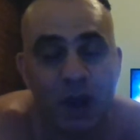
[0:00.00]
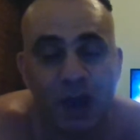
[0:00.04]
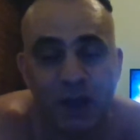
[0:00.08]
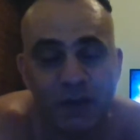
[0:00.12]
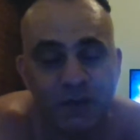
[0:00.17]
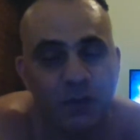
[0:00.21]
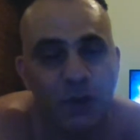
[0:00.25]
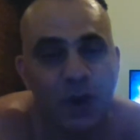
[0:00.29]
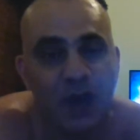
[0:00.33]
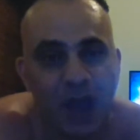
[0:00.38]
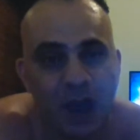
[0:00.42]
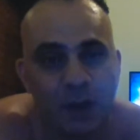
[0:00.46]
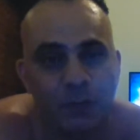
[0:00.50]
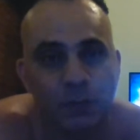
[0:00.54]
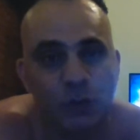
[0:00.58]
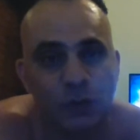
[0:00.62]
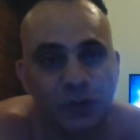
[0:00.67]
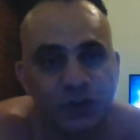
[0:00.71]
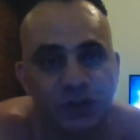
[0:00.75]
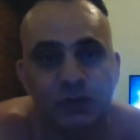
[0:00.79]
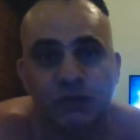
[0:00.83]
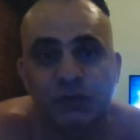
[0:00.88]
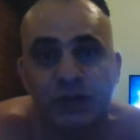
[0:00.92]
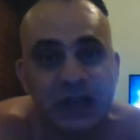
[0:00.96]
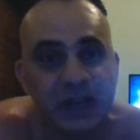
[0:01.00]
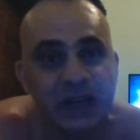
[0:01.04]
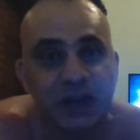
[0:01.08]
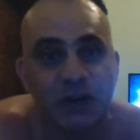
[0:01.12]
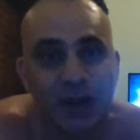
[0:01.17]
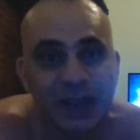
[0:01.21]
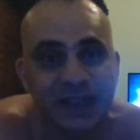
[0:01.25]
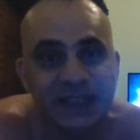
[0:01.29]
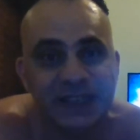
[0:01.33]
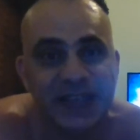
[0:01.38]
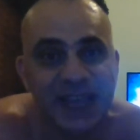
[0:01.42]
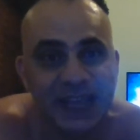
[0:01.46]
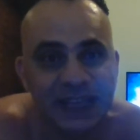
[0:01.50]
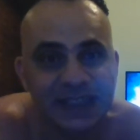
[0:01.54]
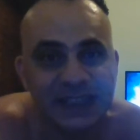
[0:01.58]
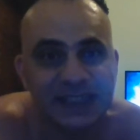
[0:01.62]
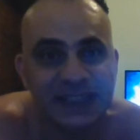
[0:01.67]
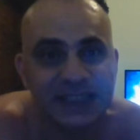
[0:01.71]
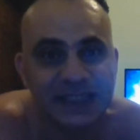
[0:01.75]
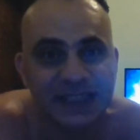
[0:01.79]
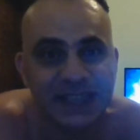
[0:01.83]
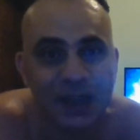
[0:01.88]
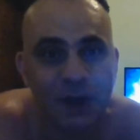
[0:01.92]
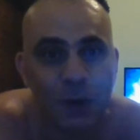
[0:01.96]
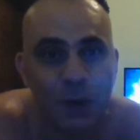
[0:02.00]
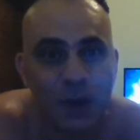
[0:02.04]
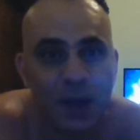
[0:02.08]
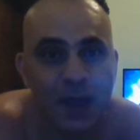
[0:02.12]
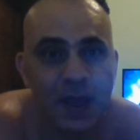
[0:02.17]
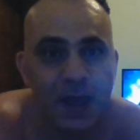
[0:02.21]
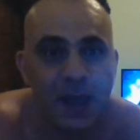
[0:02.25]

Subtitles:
I thought Alma was a really nice Essex girl.